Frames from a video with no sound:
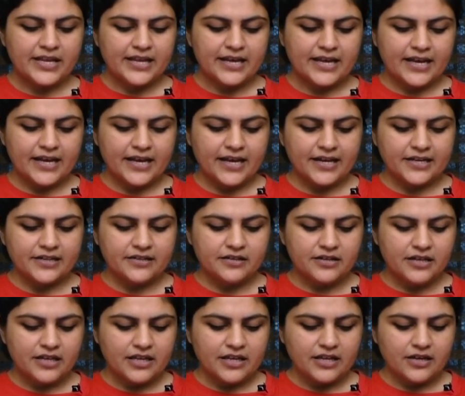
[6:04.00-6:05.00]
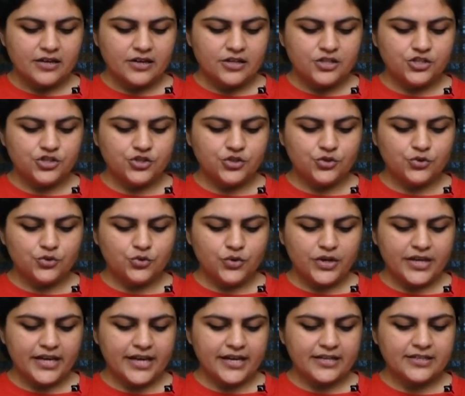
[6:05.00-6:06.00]
and you
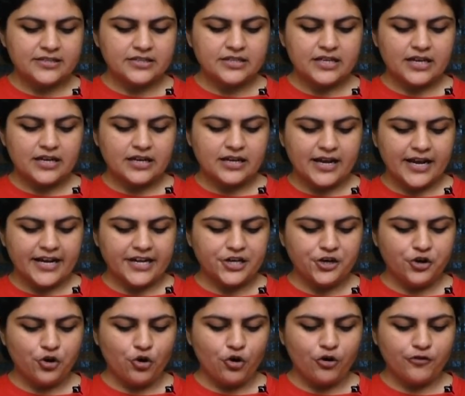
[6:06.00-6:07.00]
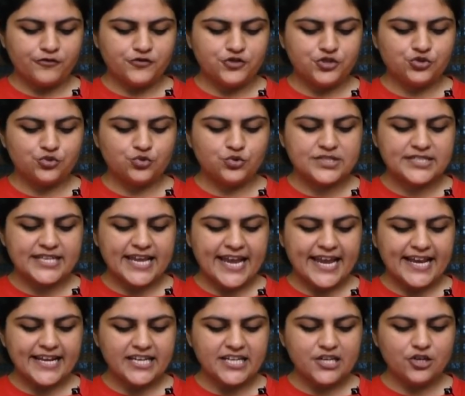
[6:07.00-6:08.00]
can kind of choose
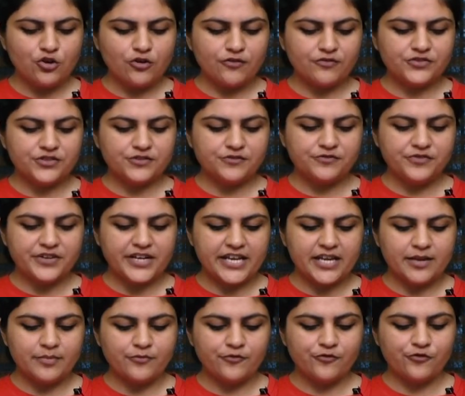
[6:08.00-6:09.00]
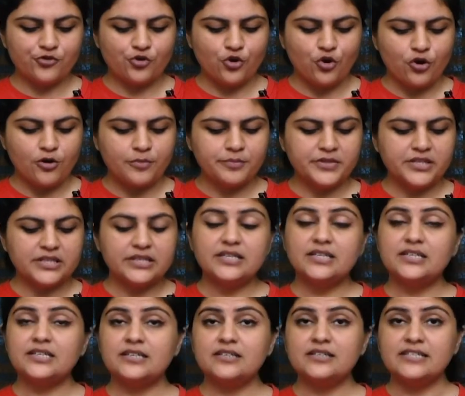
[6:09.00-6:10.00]
any of the frame from
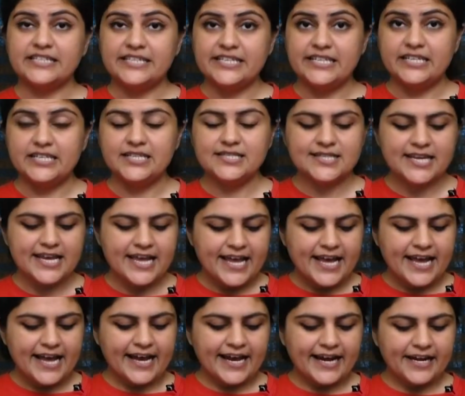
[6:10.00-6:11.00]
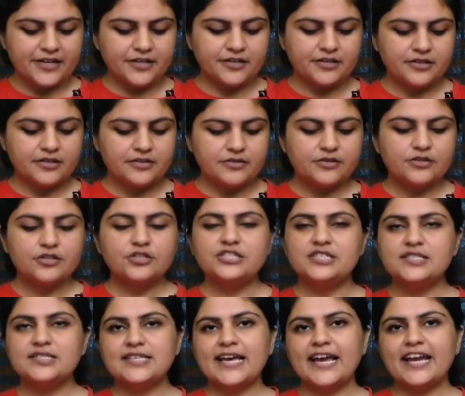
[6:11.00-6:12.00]
the reels and
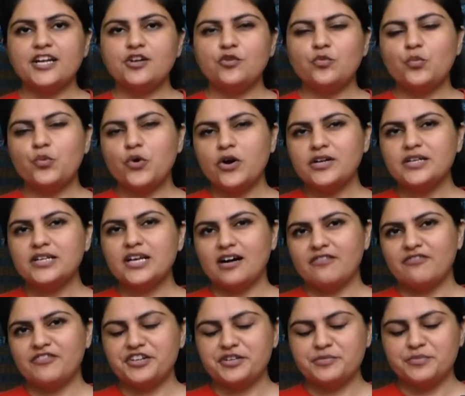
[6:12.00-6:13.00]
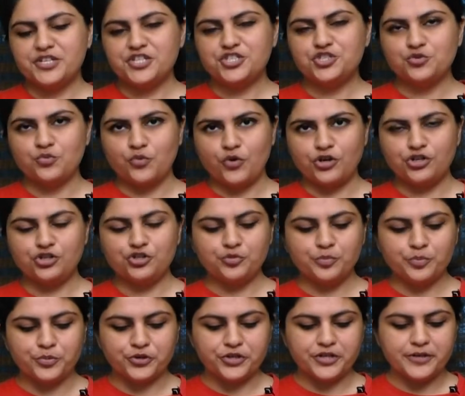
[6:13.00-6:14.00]
decide what cover image you want to
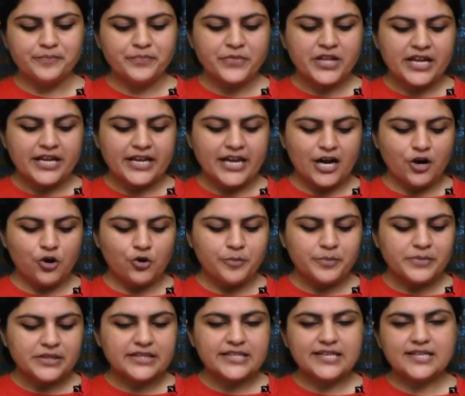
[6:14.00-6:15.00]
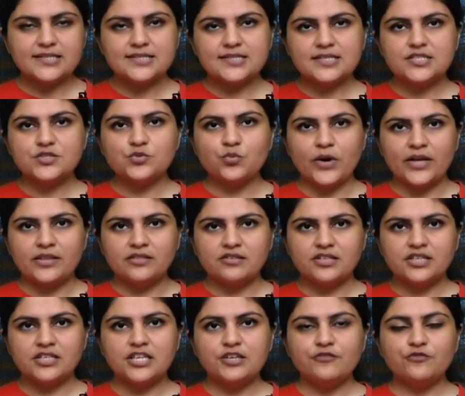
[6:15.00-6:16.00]
put. Now there's this one
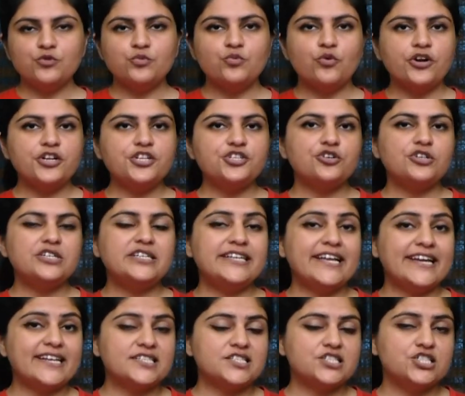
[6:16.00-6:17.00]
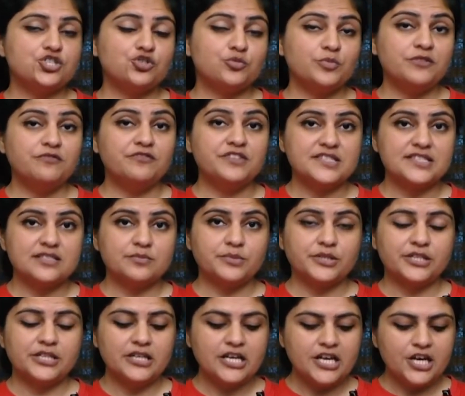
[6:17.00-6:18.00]
thing, if you want your text to be
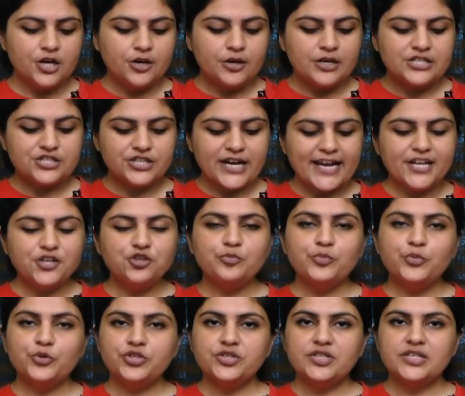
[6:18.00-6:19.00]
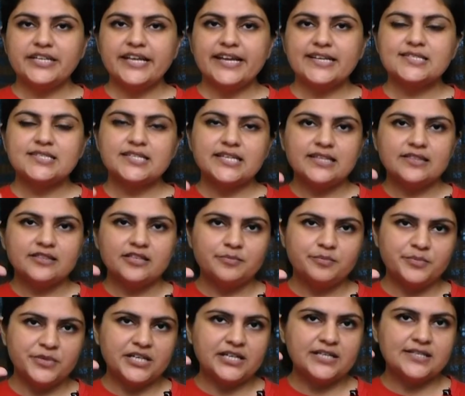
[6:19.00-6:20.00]
visible, try to put the text in the
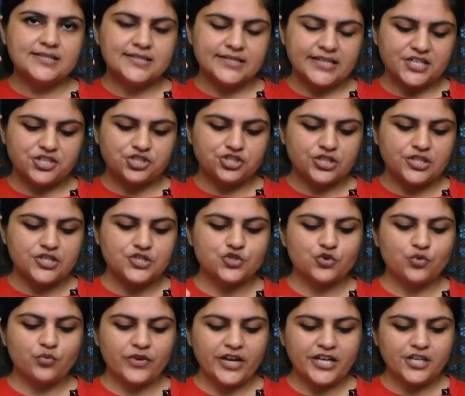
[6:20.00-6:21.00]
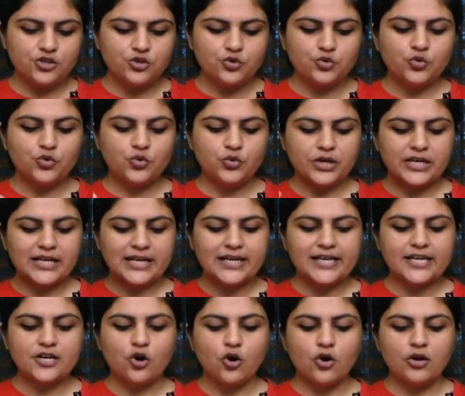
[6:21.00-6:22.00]
middle section. So when you
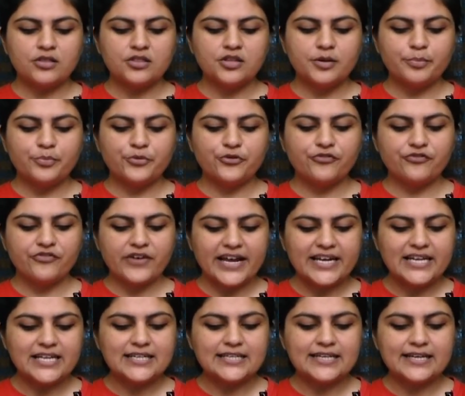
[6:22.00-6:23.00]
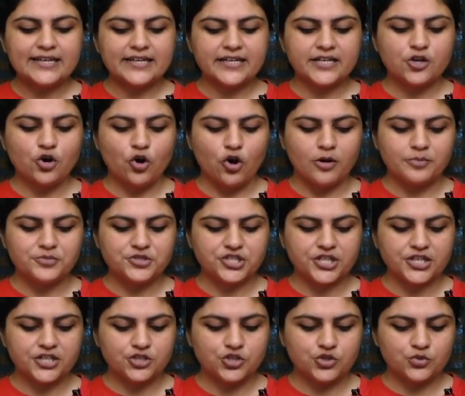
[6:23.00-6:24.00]
click on the profile grid
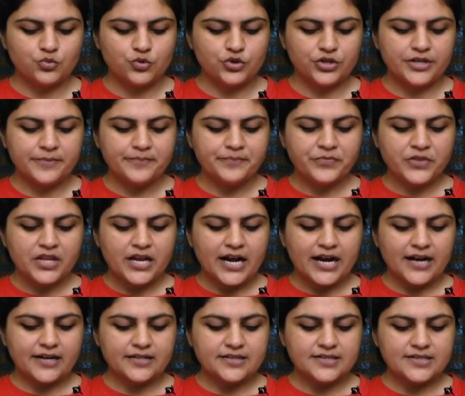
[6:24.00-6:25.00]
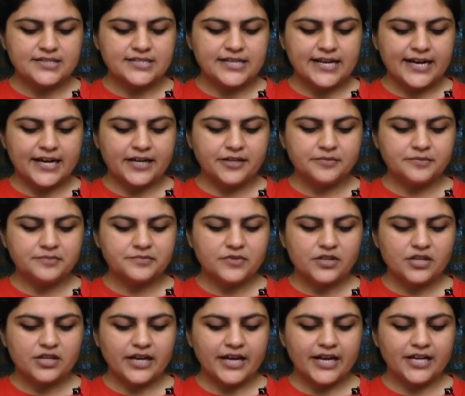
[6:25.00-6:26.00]
option, you would understand,
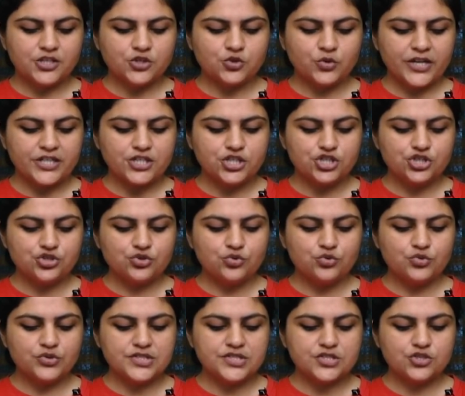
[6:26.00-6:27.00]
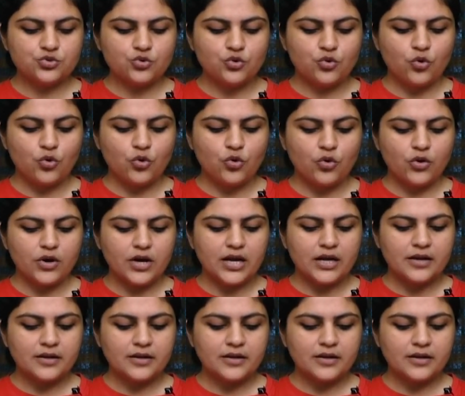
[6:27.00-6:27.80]
and you can choose to go